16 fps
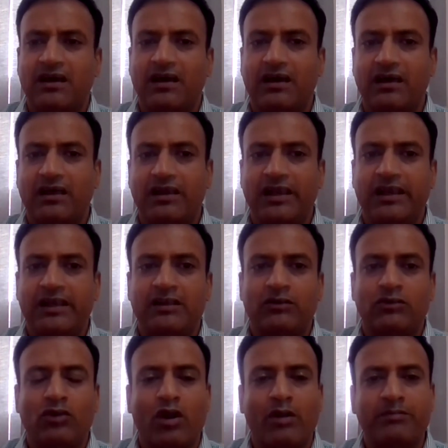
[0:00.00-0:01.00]
related
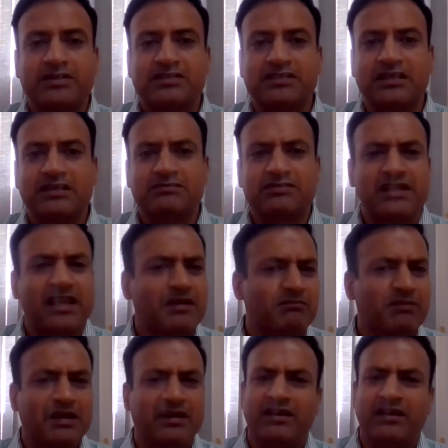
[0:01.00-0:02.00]
to government schemes like
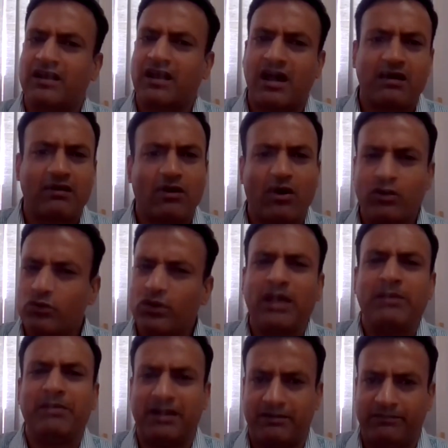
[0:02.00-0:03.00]
Manrega or you
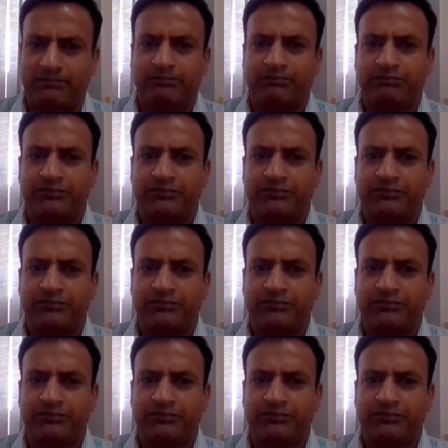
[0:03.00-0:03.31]
name it,